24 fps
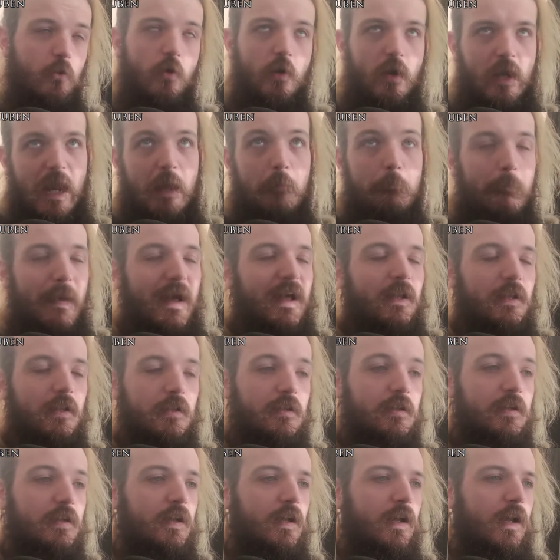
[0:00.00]
glam
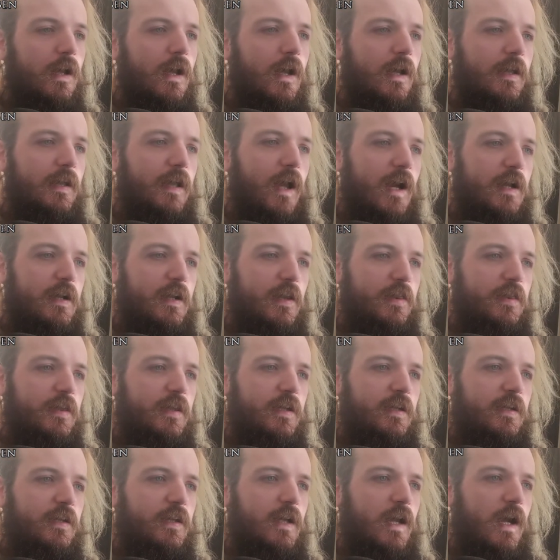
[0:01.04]
metal kind of
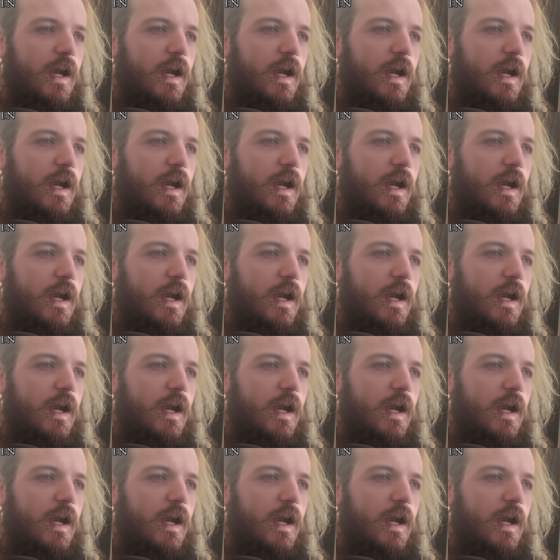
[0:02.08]
thing.